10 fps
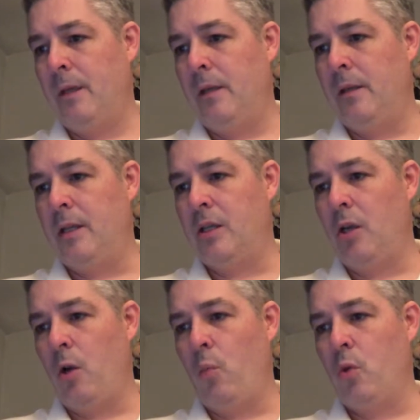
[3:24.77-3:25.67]
This
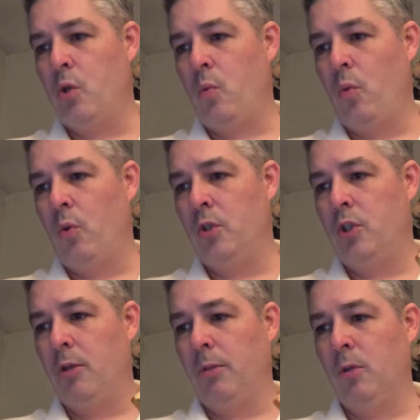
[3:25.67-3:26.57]
was awarded
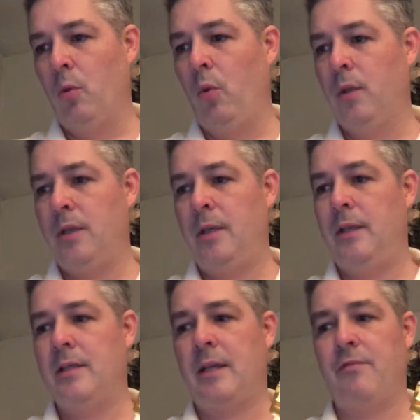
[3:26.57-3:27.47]
double gold in the
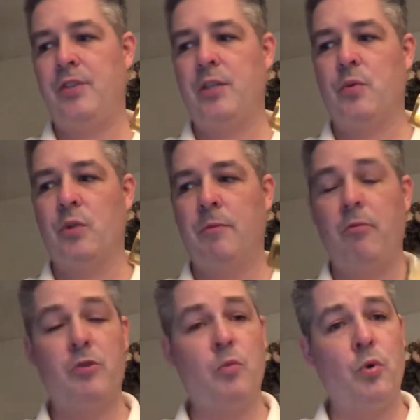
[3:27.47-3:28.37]
San Francisco
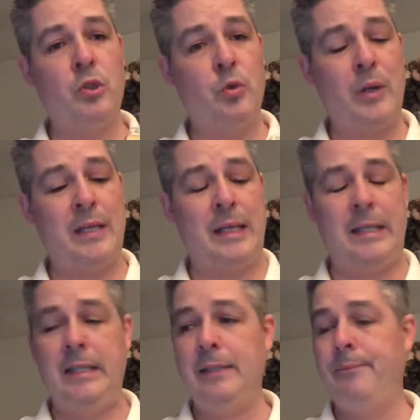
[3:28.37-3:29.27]
Spirits Award in
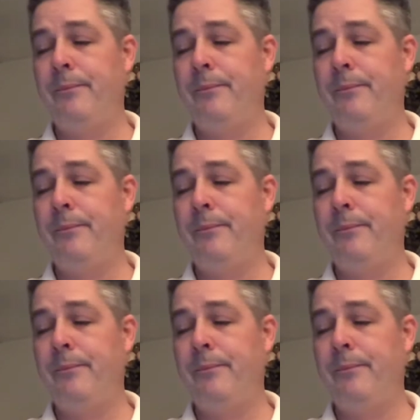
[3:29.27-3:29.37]
2019.